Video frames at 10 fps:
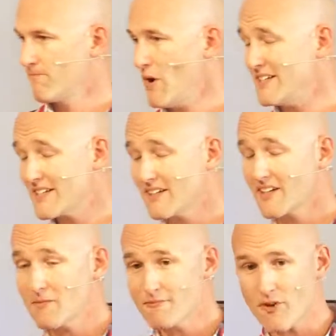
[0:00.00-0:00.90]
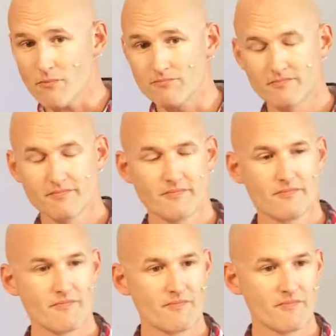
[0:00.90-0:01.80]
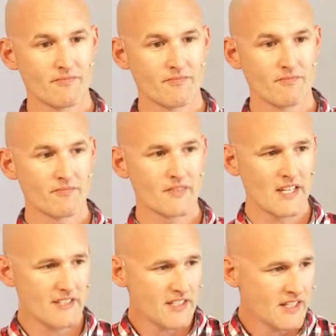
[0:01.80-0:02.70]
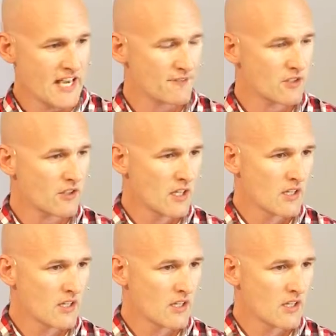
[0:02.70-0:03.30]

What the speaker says: Where's it going to come from? Is he going to have to